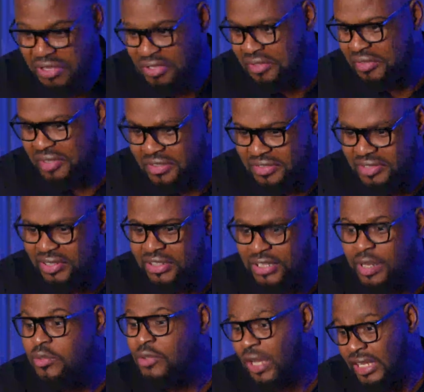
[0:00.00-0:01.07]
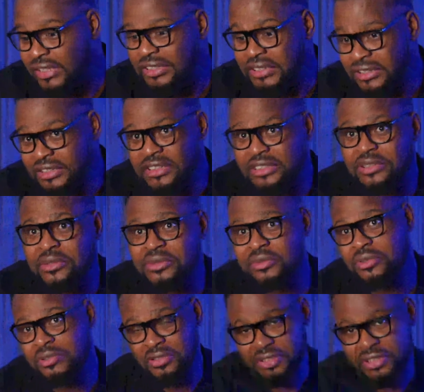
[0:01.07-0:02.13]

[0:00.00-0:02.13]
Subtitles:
now. Just you can still drink.